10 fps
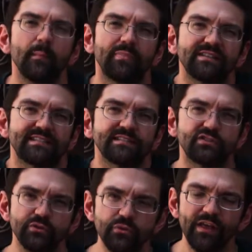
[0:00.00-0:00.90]
But to
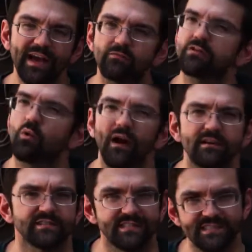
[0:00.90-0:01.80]
do that
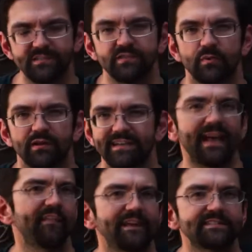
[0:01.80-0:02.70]
requires discipline,
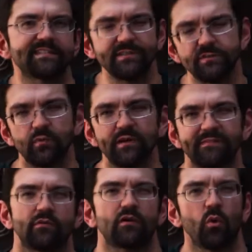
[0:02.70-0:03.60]
and that
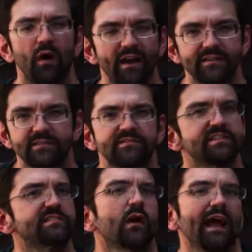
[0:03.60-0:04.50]
discipline requires
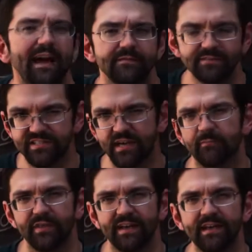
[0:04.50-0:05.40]
that you have
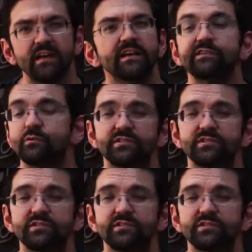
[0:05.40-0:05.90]
something you